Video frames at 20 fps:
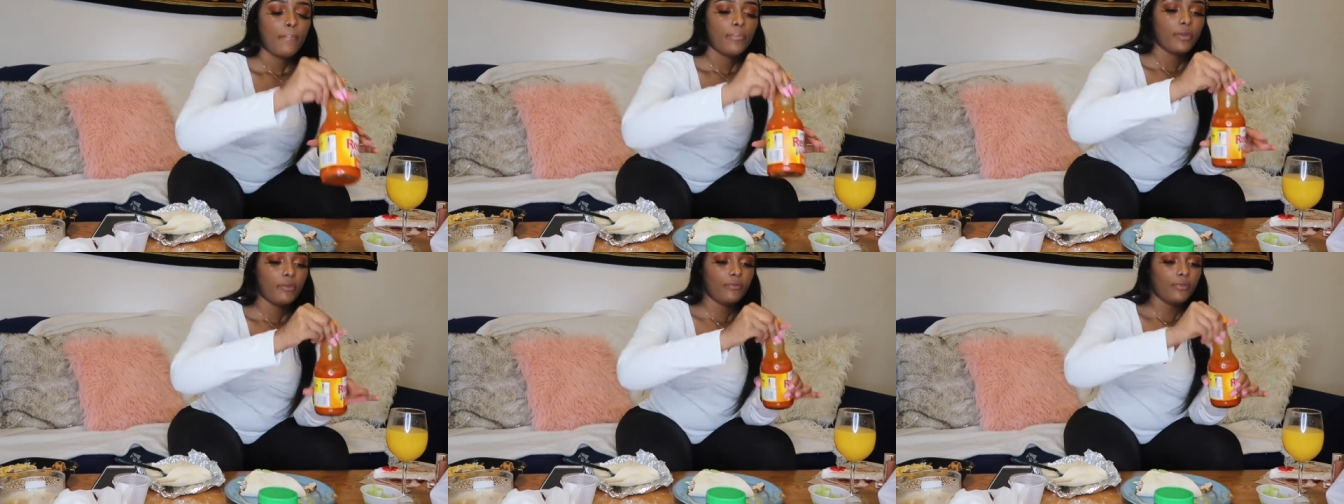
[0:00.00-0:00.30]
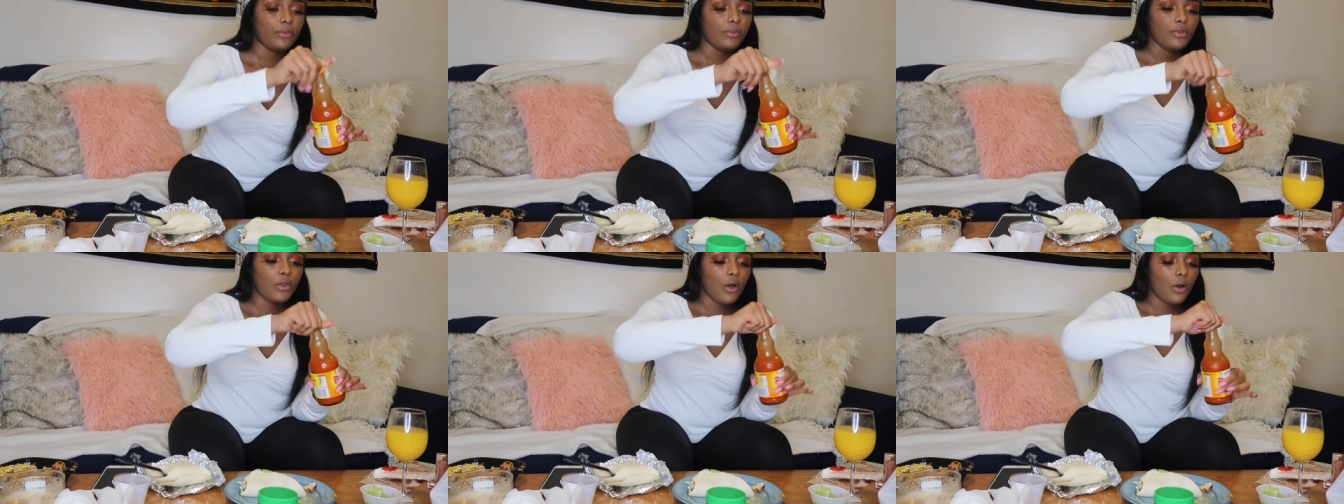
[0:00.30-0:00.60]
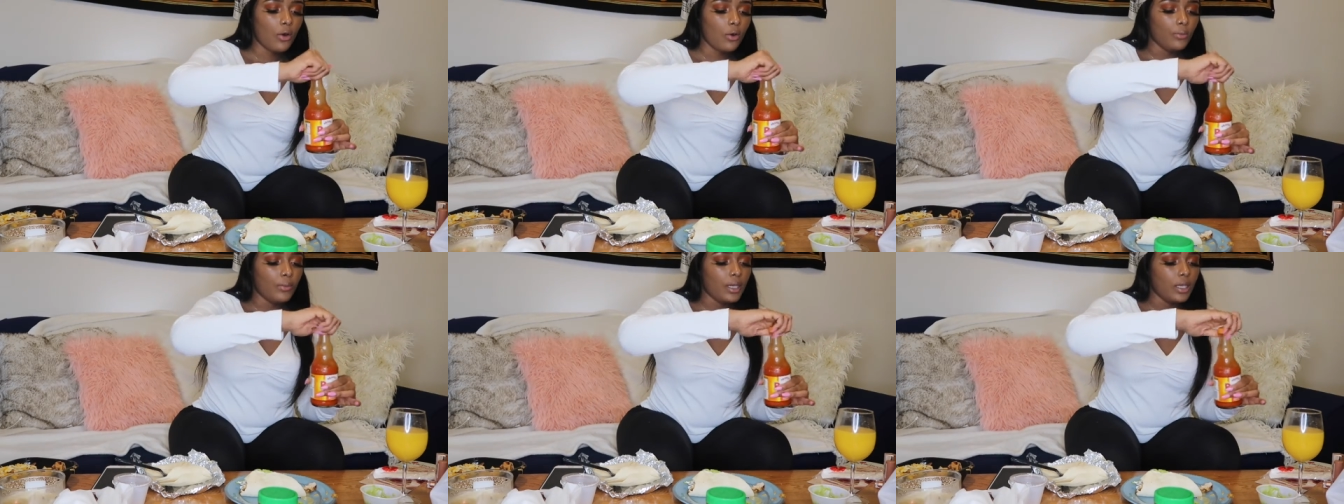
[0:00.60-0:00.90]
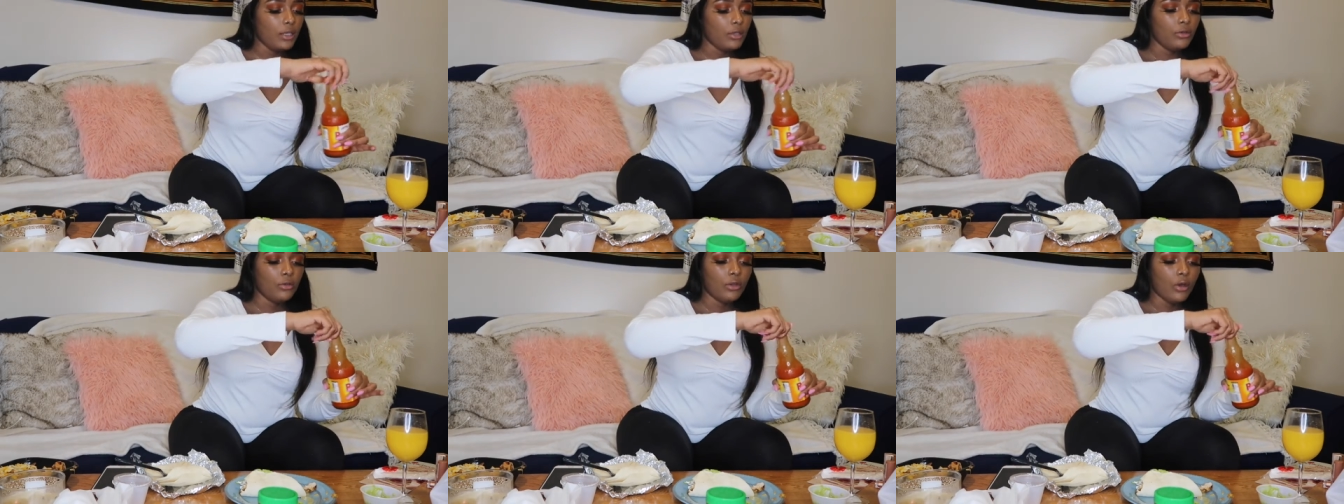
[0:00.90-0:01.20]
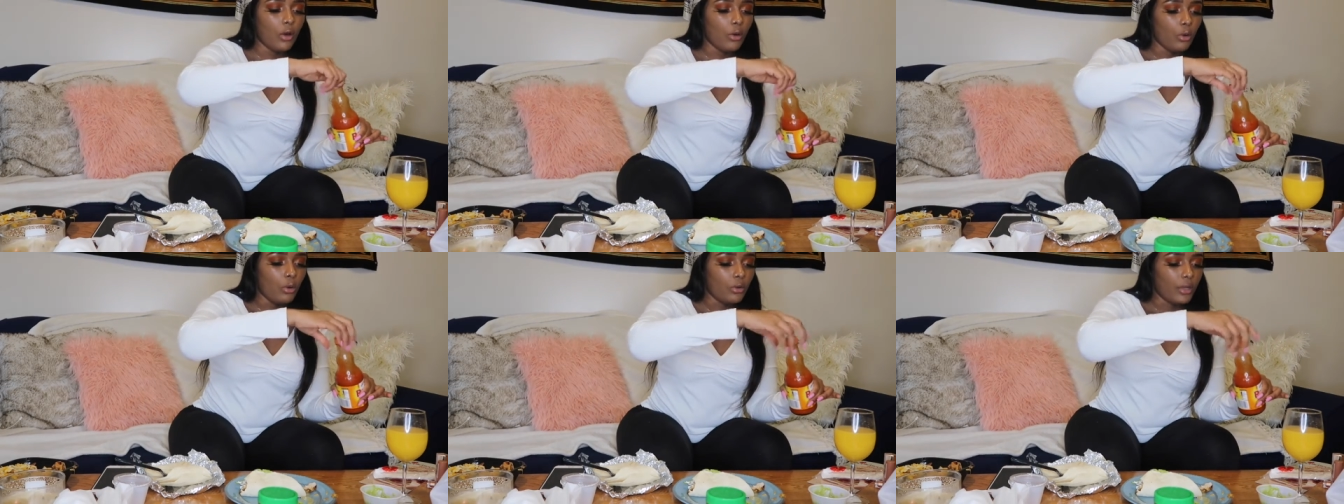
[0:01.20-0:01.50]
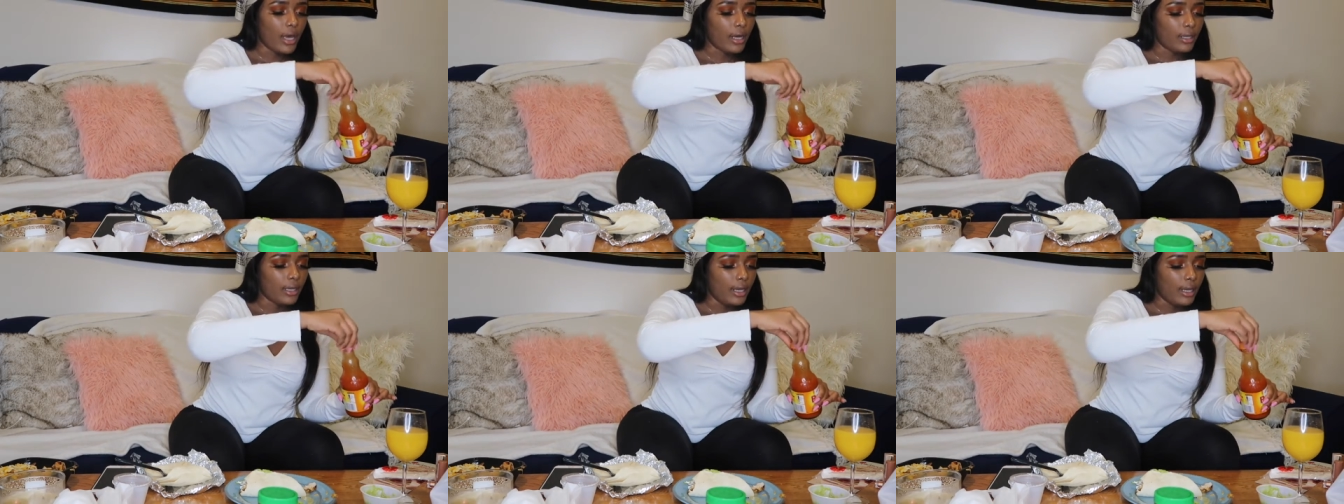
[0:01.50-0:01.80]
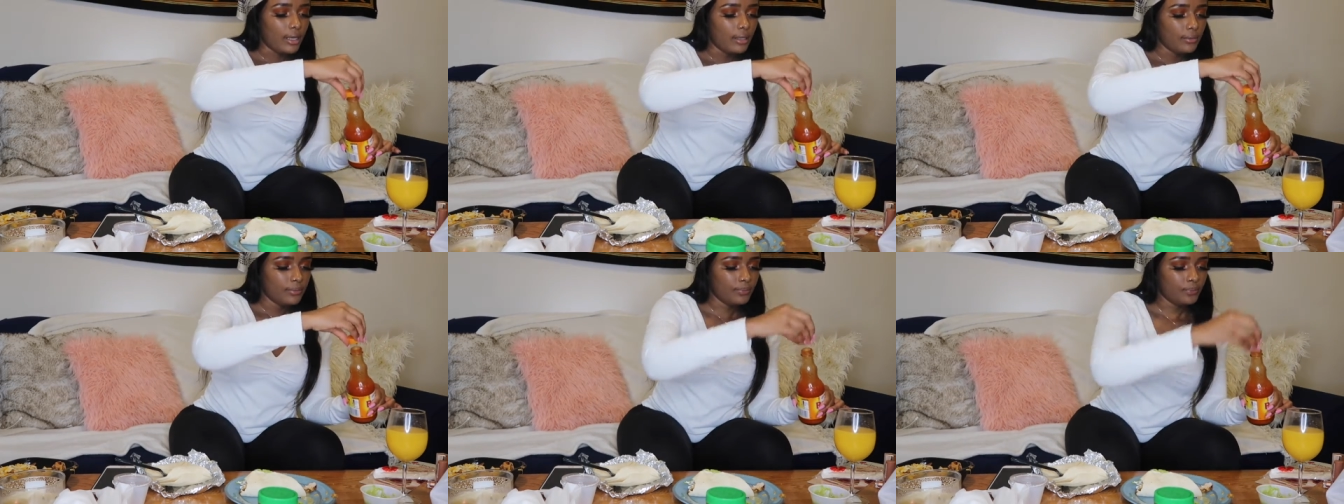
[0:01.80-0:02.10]
If you know me, you know that
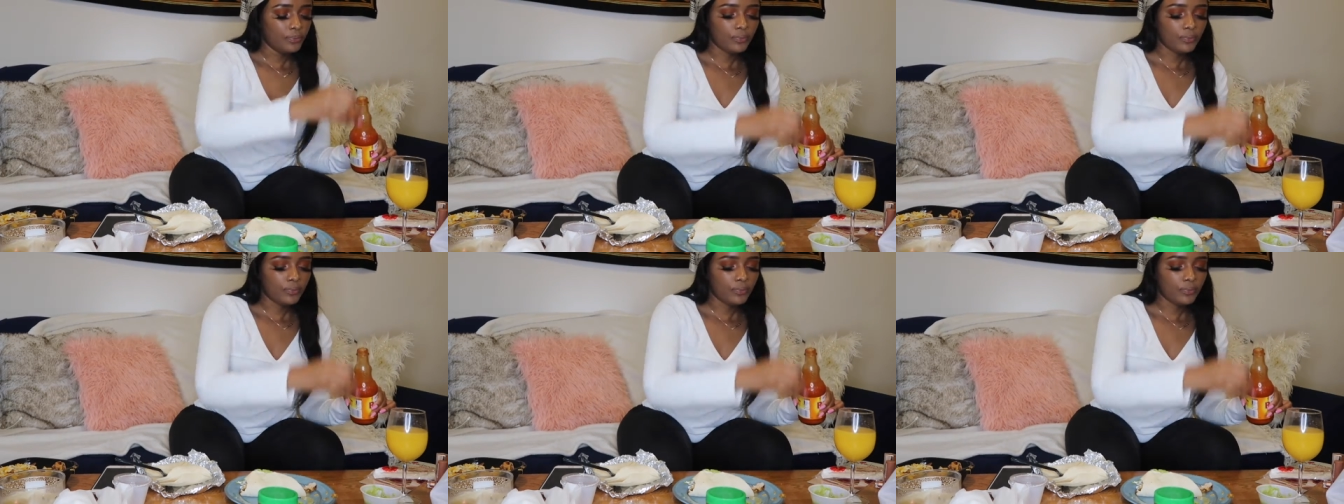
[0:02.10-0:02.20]
like